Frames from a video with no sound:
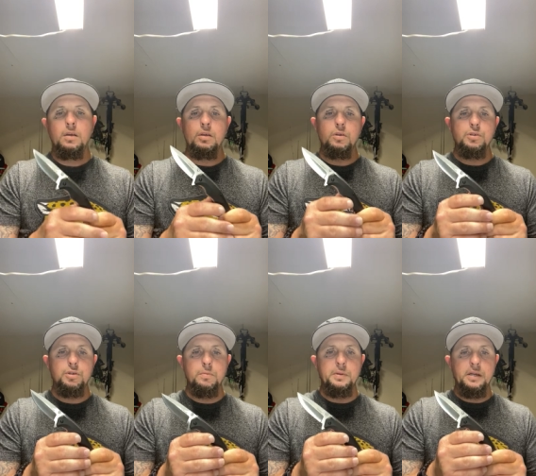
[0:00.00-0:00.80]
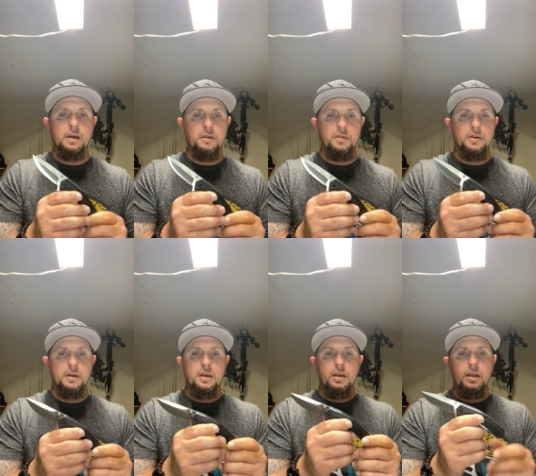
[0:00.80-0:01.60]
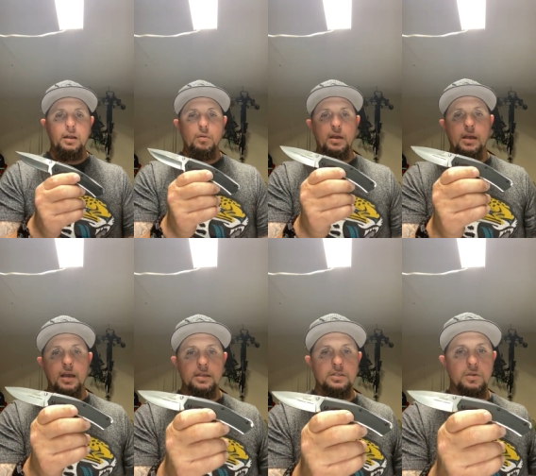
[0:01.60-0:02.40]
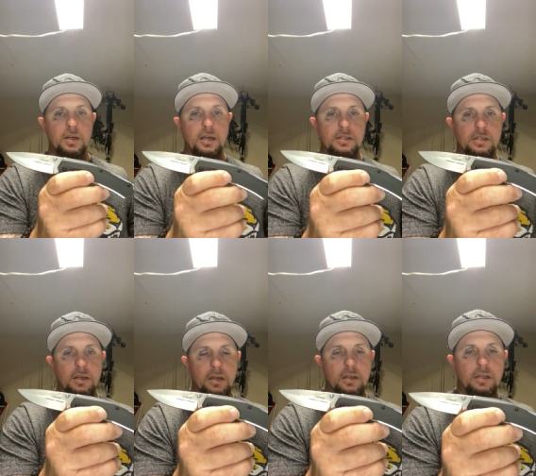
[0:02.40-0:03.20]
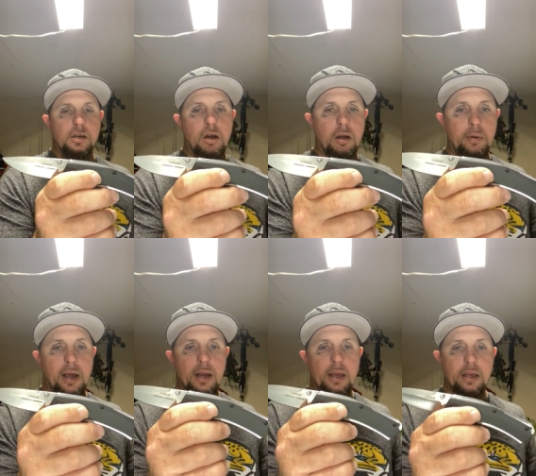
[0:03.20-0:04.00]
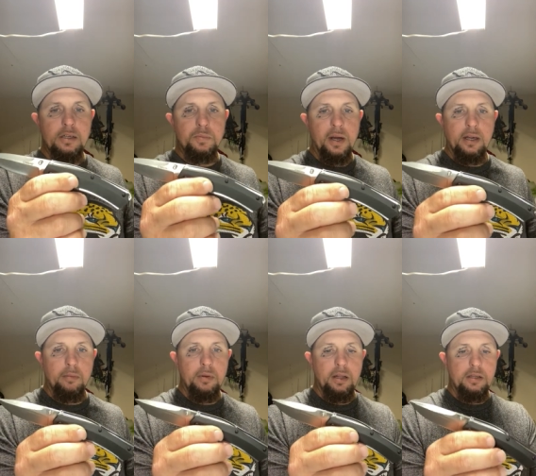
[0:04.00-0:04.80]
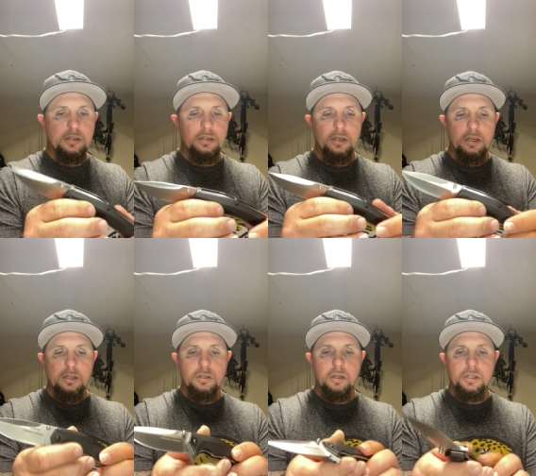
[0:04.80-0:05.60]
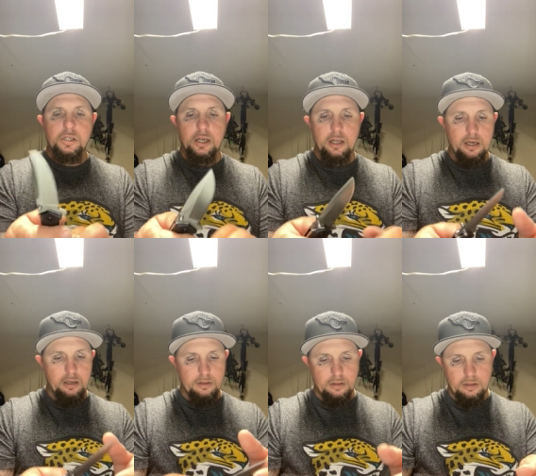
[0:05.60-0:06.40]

you should be covered. Anyway, guys, so yes, the Carbide Edge by Camillus. So let's check it out.